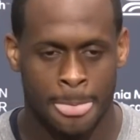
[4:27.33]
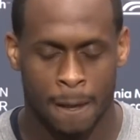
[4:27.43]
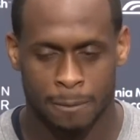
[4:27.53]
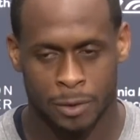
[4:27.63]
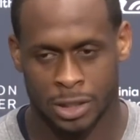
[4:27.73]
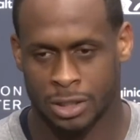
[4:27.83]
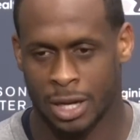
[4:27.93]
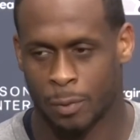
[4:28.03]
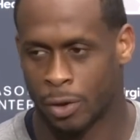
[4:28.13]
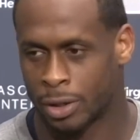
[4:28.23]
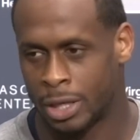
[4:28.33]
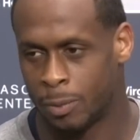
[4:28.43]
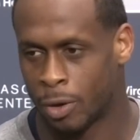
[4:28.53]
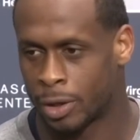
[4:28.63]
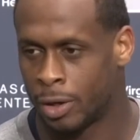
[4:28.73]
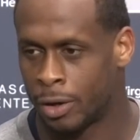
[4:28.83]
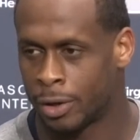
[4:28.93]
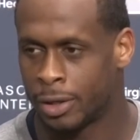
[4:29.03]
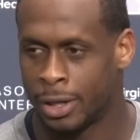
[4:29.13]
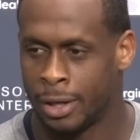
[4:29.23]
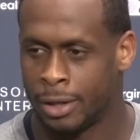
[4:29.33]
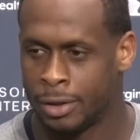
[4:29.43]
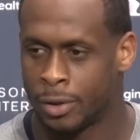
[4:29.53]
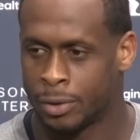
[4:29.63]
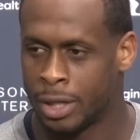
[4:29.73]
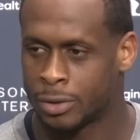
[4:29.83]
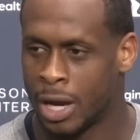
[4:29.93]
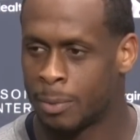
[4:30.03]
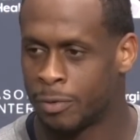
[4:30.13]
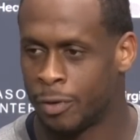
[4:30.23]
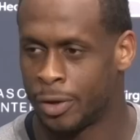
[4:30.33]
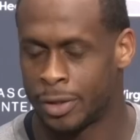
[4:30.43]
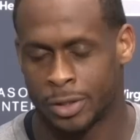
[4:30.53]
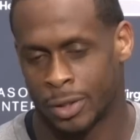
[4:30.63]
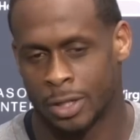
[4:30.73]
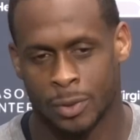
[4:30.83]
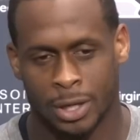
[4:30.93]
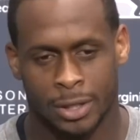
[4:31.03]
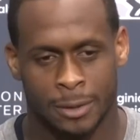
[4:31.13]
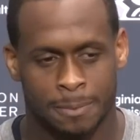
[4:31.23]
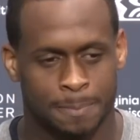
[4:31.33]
you just keep working hard, and, things will happen for you. And so that's what I did.